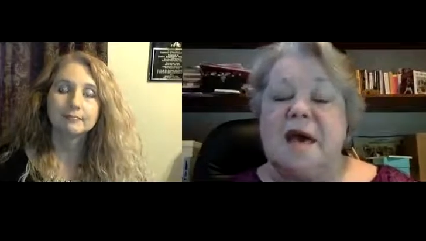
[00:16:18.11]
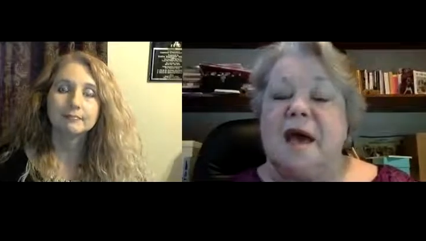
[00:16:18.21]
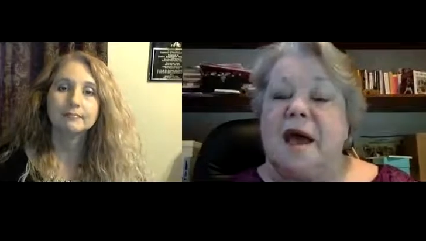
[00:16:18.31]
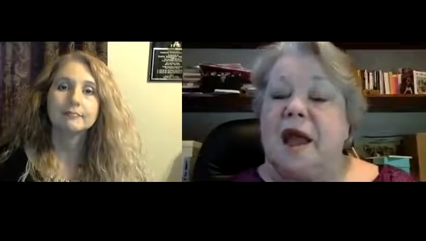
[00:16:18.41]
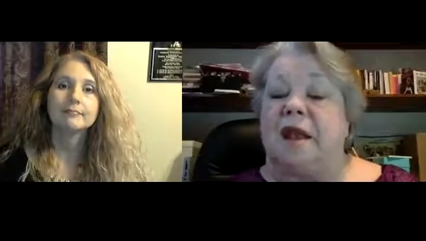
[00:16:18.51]

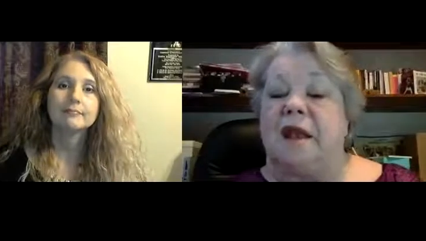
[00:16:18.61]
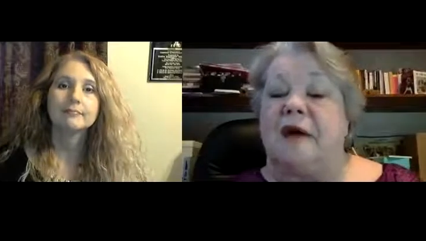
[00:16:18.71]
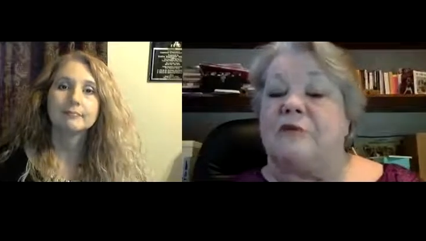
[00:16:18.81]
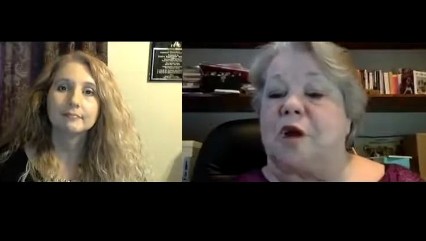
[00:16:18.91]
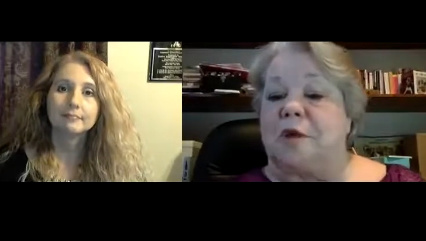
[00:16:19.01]
Speaker 1: And I love
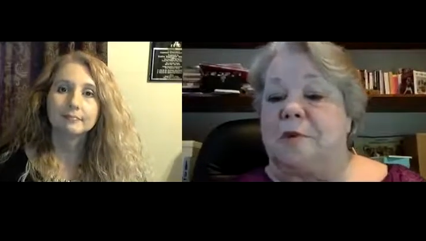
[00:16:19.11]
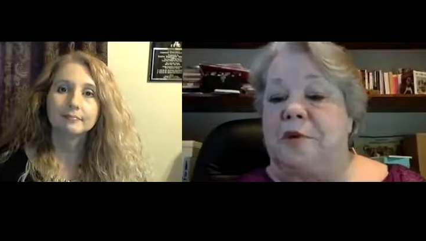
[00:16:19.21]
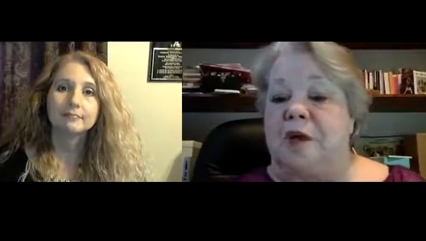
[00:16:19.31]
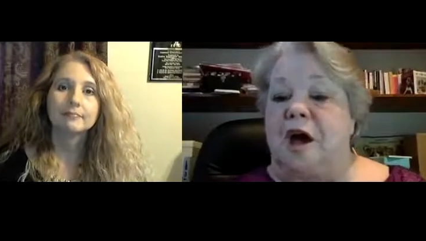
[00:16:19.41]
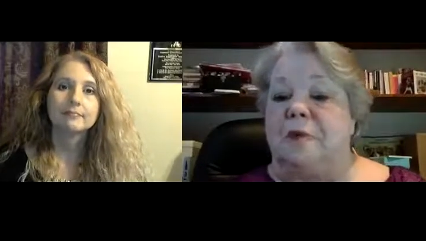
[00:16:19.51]
working with
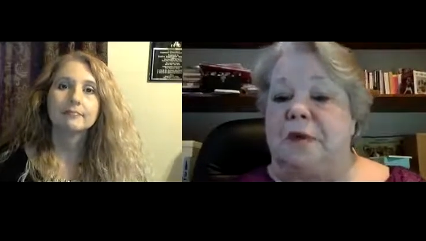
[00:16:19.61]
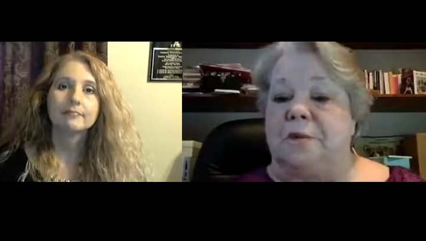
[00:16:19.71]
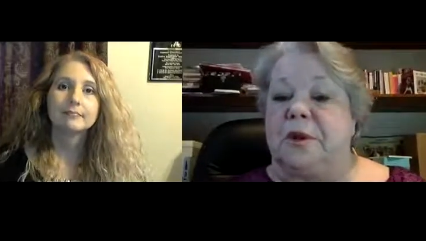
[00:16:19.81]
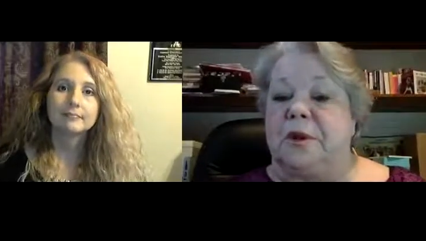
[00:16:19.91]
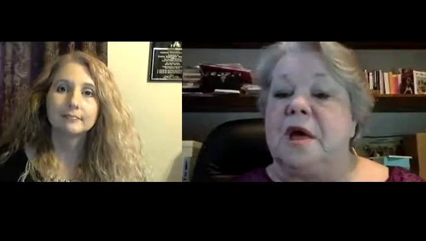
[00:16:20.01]
young
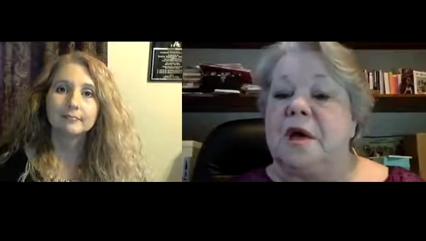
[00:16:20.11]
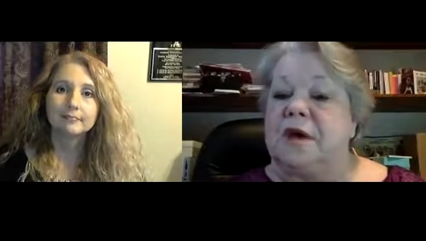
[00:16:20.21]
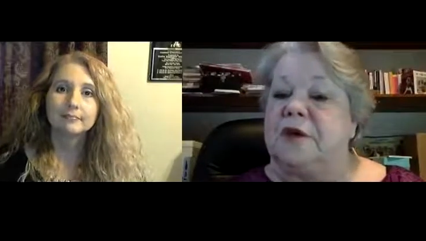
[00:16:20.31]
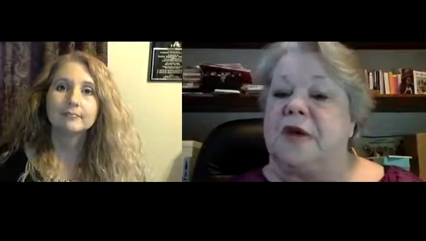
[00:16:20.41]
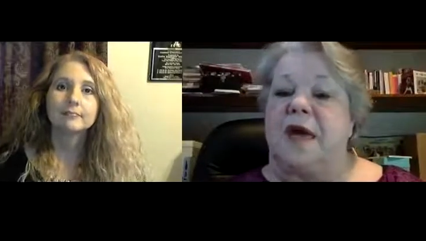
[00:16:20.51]
people
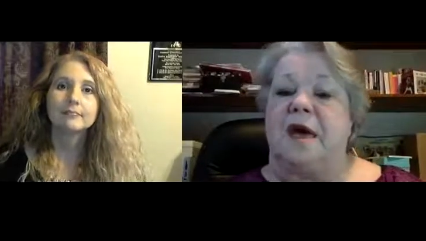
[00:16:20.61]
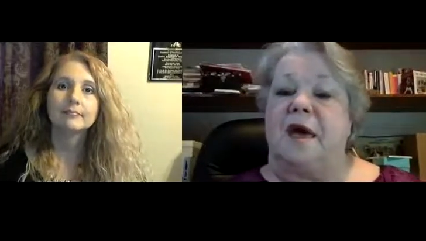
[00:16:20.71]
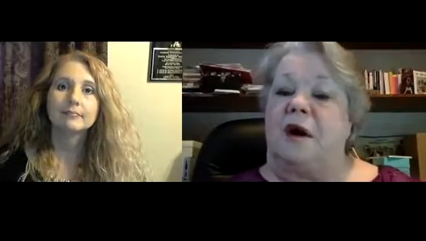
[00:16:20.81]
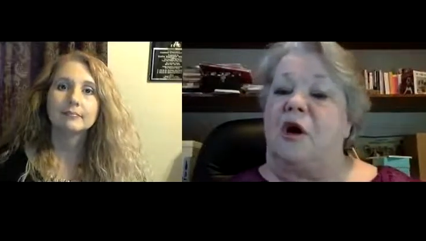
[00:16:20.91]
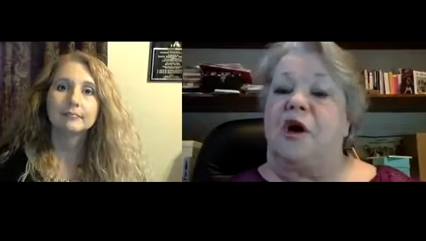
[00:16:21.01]
because they
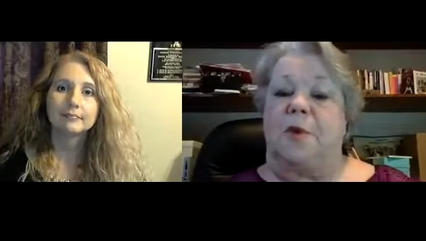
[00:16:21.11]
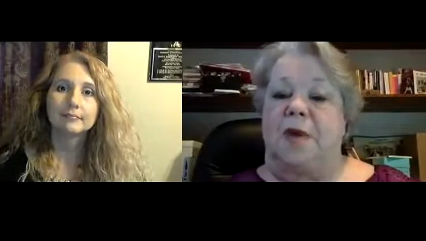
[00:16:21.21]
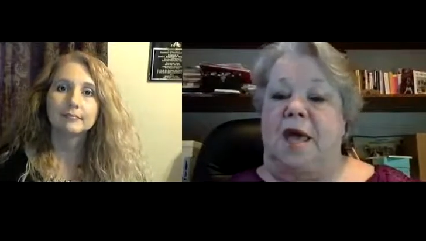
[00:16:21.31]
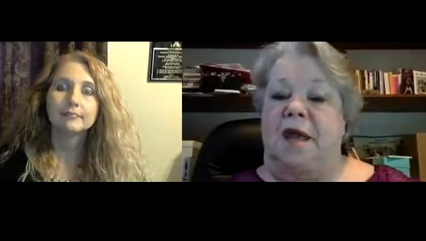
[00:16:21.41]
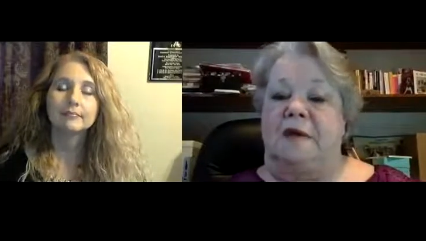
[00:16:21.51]
are
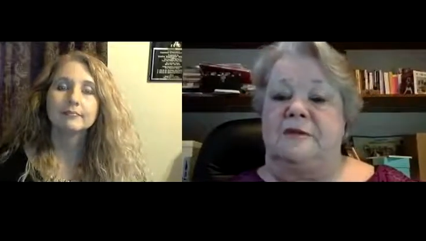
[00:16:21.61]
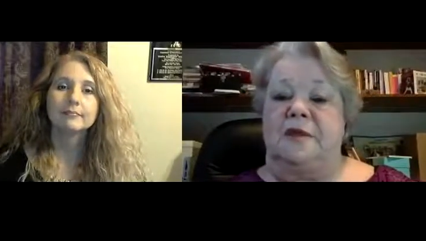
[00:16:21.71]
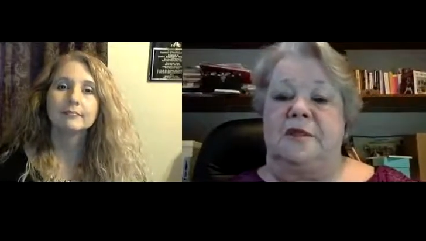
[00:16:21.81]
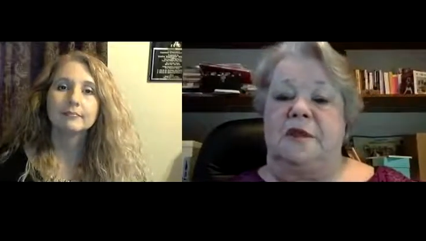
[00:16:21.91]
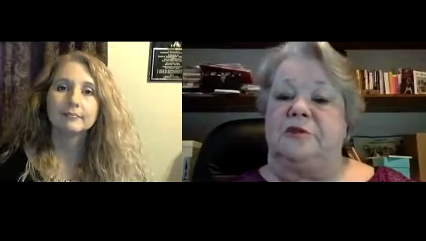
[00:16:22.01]
creative.
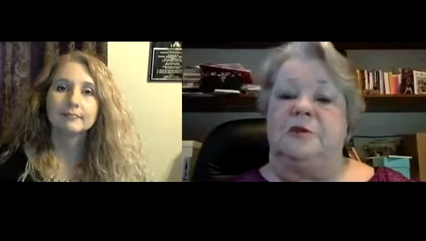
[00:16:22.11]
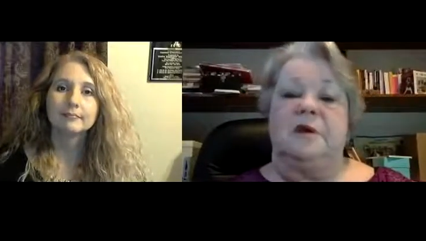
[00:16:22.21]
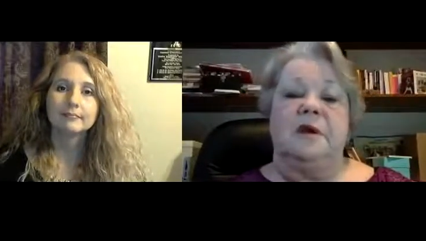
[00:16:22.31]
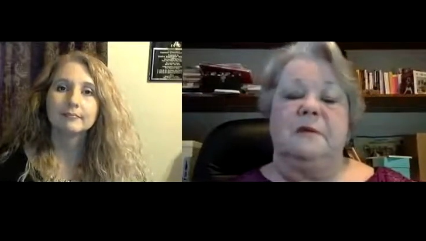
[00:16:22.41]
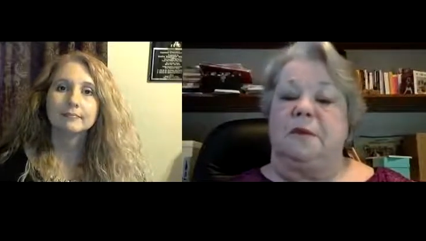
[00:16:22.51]
And these
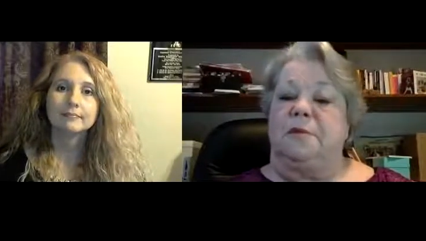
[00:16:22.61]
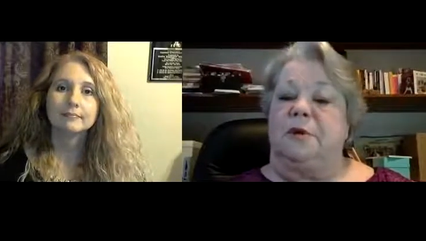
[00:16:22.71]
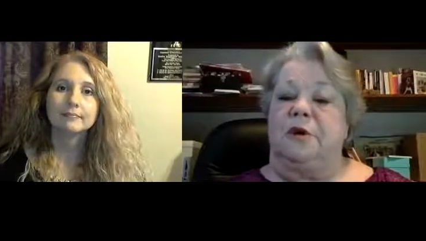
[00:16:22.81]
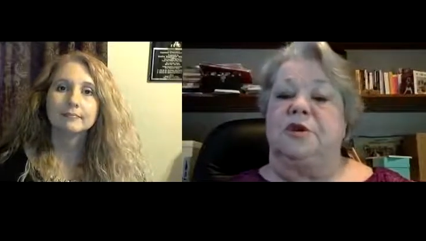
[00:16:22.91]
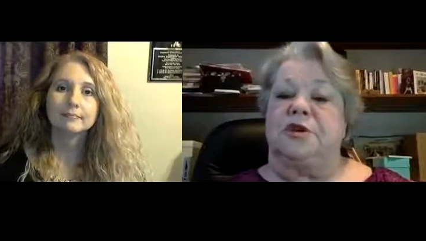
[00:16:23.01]
people
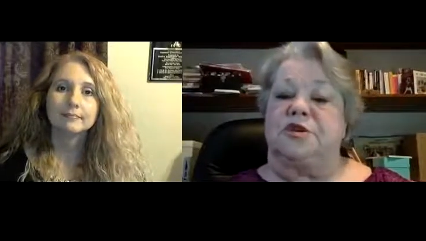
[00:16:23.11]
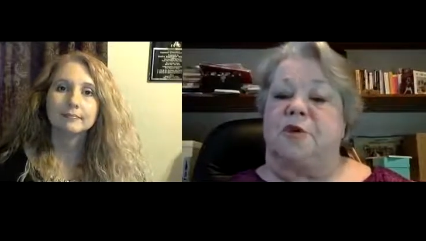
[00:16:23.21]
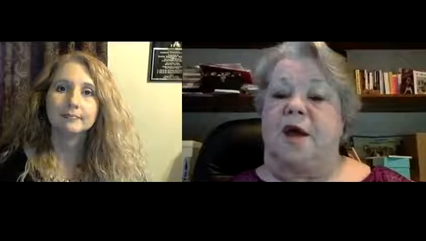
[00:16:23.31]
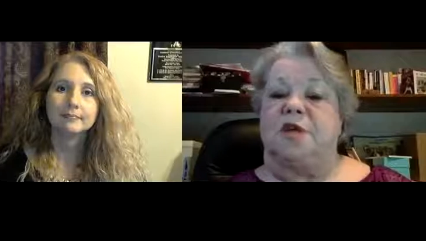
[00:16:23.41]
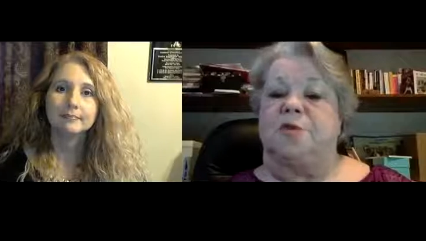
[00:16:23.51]
are just
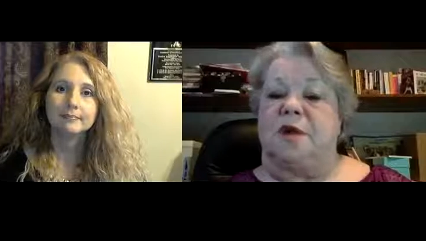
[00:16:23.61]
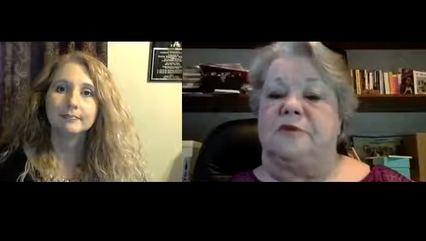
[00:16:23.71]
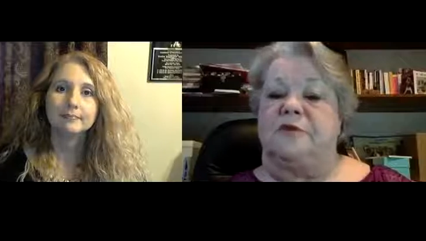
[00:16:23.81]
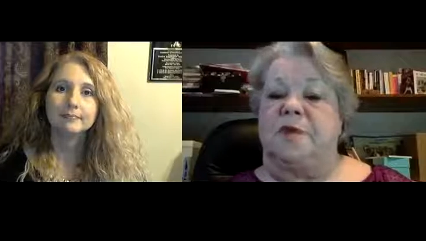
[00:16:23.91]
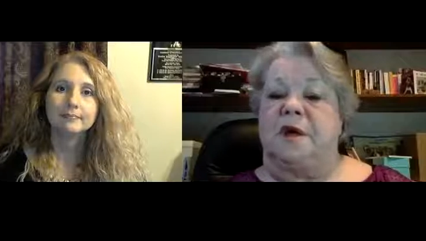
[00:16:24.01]
graduated
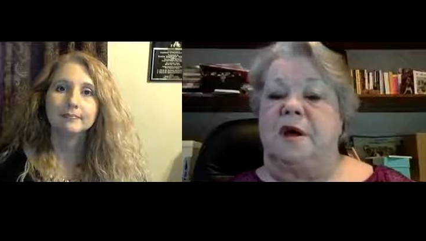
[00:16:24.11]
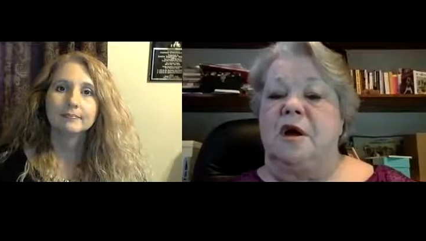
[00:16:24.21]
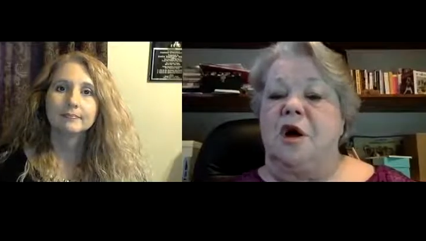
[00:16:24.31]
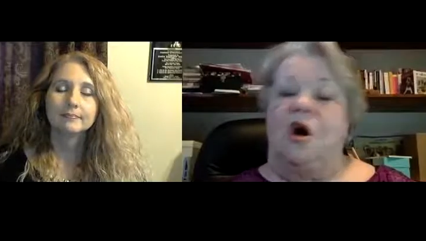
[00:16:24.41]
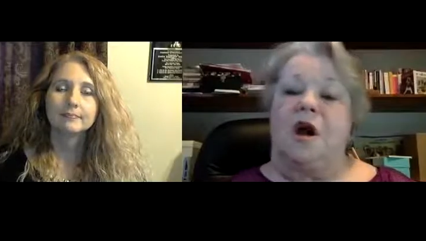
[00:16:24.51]
from the
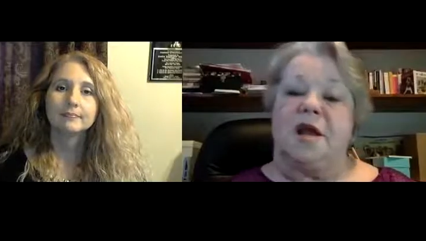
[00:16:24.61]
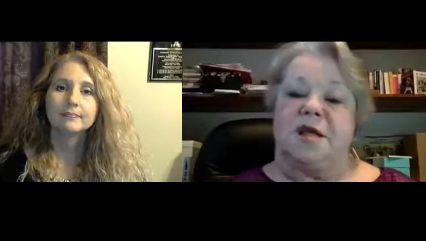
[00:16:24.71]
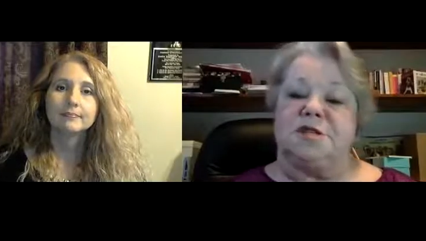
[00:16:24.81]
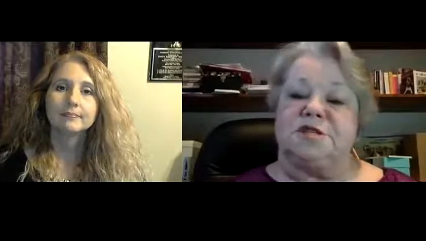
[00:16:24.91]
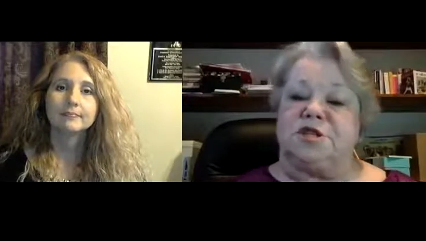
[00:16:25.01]
Art
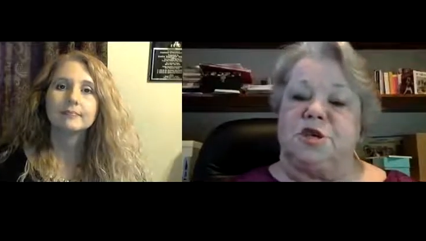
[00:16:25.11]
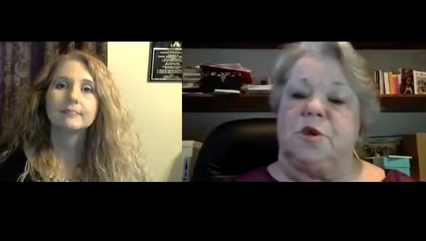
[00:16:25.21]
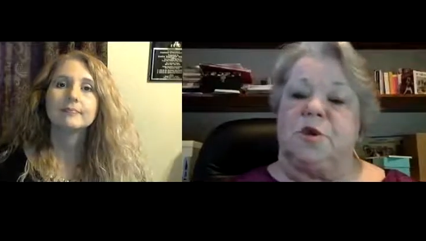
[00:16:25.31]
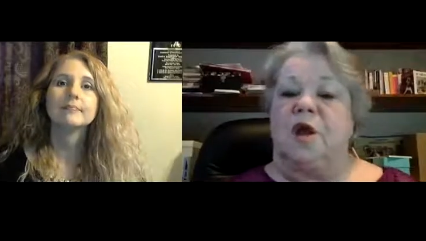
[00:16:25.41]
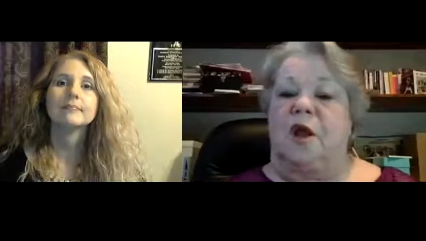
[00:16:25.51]

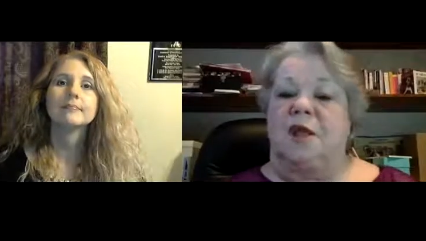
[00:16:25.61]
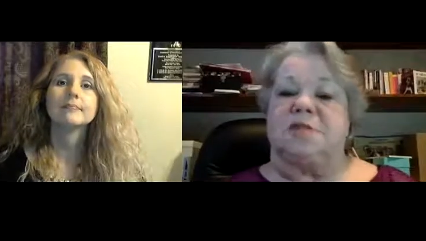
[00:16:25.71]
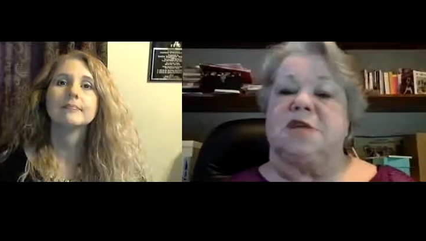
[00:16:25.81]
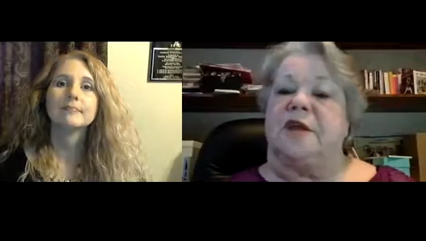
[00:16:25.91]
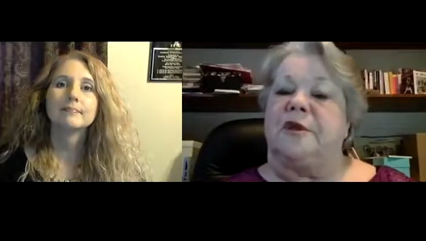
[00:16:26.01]
Institute and all this
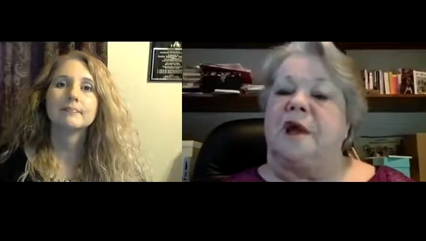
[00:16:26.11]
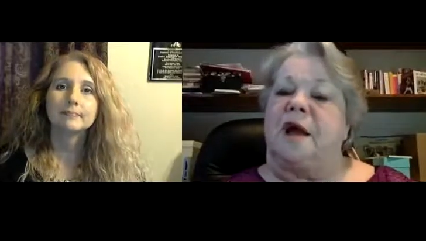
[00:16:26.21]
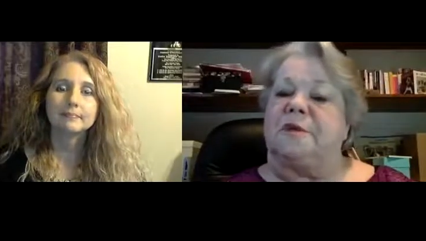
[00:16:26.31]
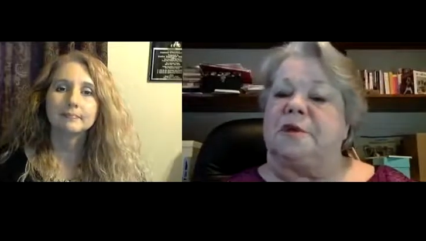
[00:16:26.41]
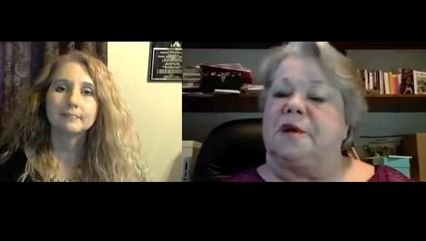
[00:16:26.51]
other. And I was,